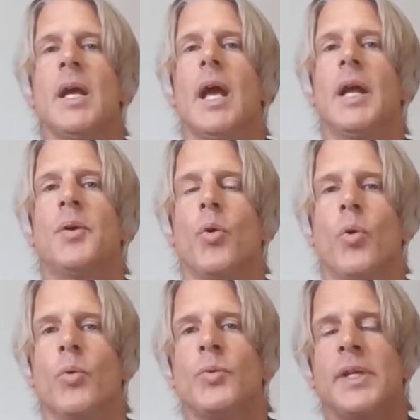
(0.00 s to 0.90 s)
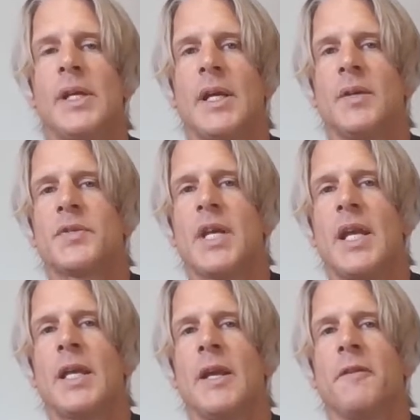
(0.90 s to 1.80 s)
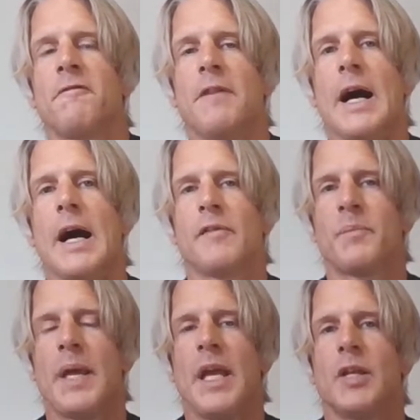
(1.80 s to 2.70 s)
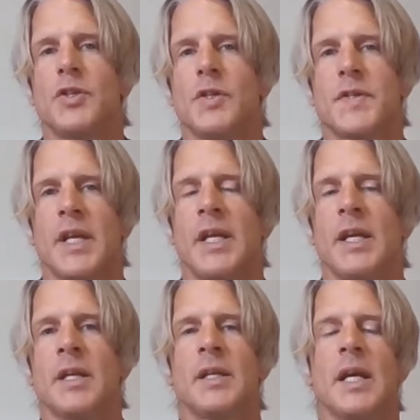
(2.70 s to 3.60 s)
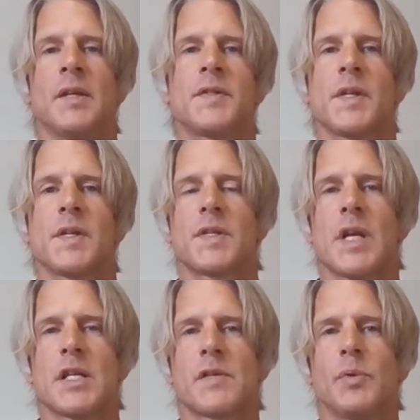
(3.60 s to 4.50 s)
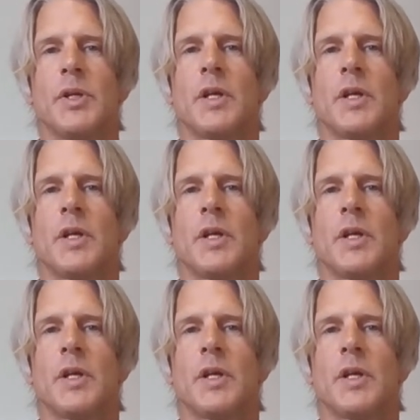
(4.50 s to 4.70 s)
And only in taking 5 pages in and successfully